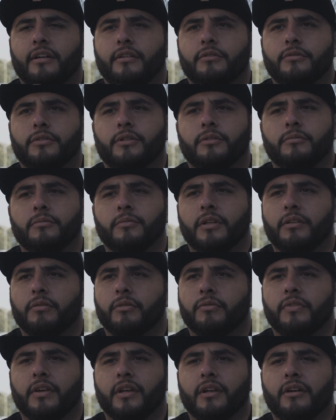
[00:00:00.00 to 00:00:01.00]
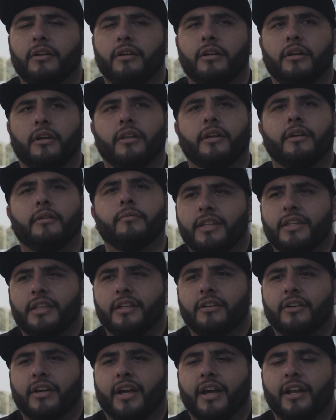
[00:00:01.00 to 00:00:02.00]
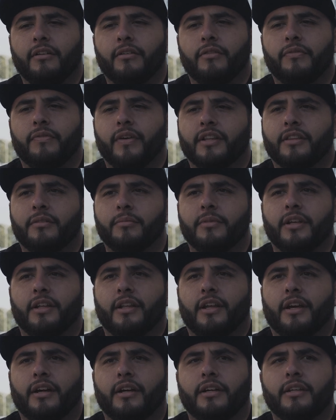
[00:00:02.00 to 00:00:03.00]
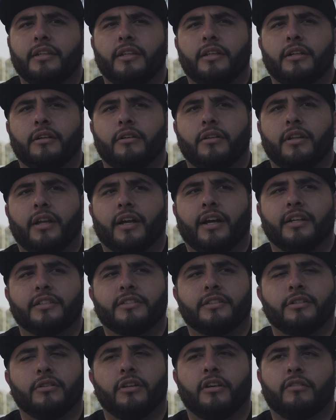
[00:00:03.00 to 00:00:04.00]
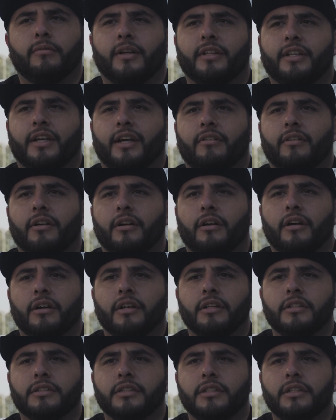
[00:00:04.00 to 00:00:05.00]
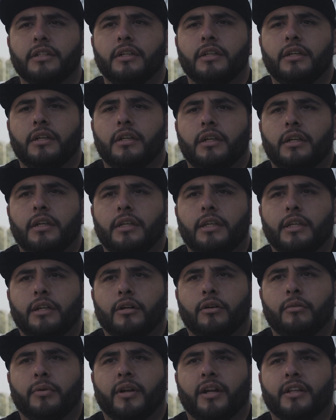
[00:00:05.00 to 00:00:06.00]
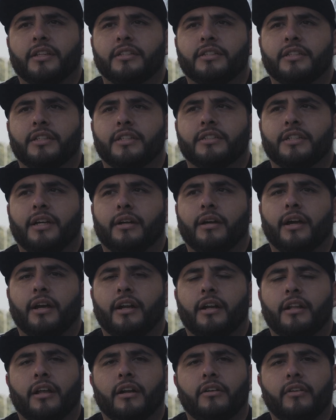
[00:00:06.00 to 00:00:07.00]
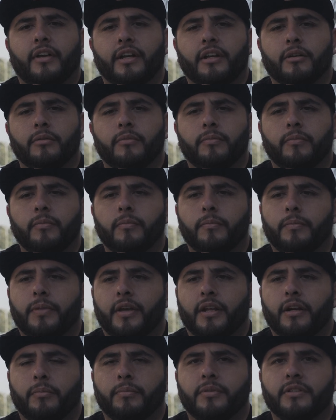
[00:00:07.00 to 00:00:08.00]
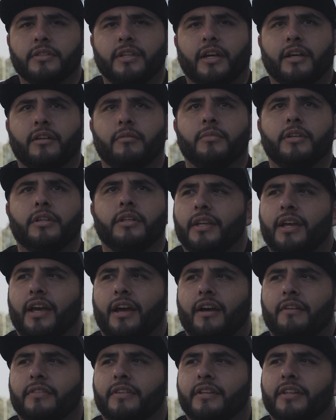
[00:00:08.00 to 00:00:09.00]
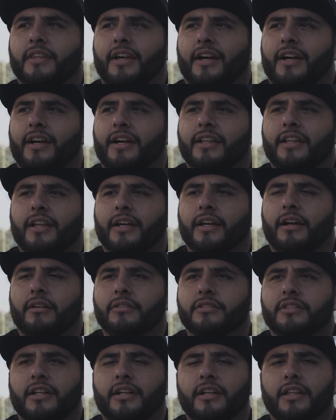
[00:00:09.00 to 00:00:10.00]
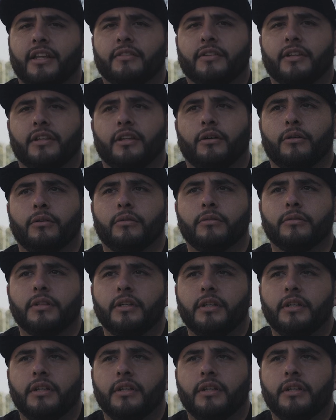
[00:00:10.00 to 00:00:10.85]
of a liver failure and all that. It kind of affected me a lot. Like I still love my dad regardless. But at the same time, I had a lot of anger pent up inside of me. After that, like I was kind of left alone,